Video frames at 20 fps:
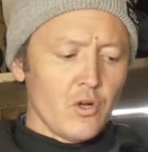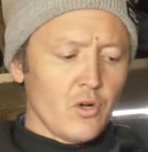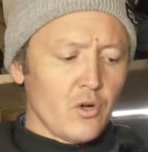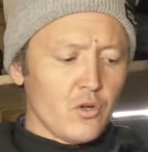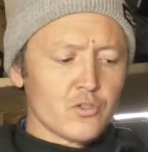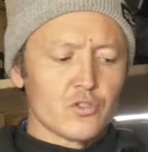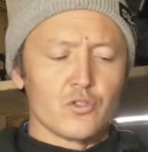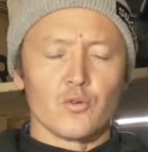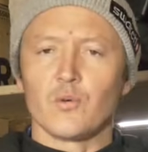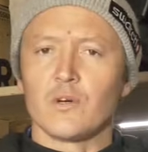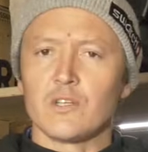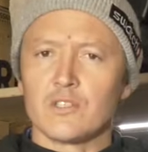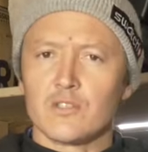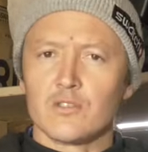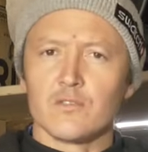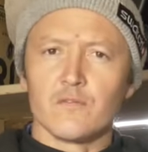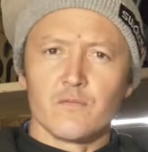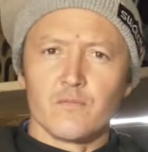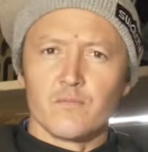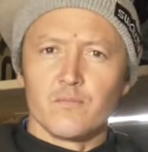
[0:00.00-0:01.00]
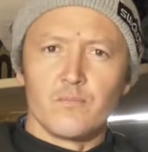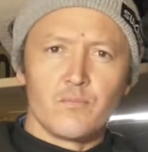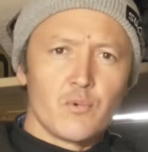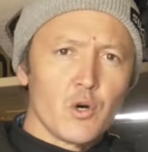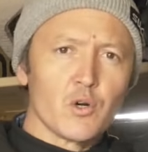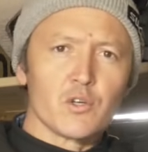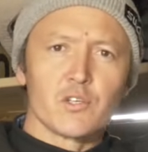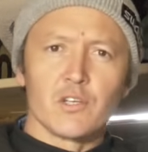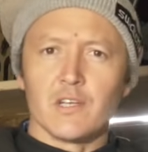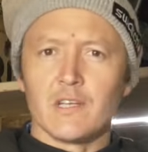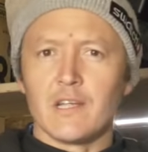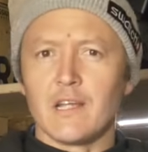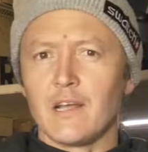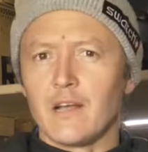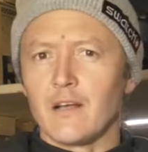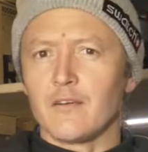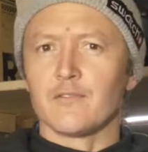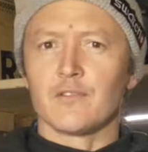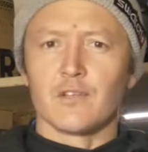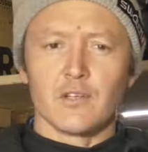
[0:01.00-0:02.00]
Also, once you've broken it
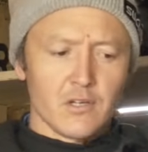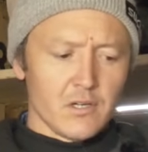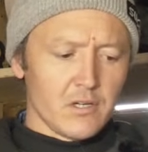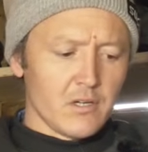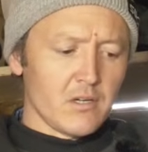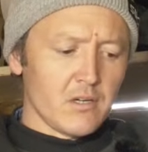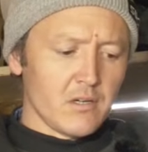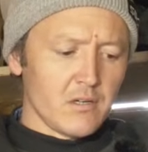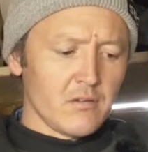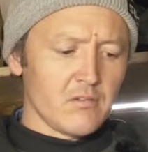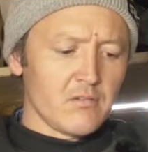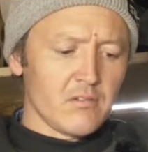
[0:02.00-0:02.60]
after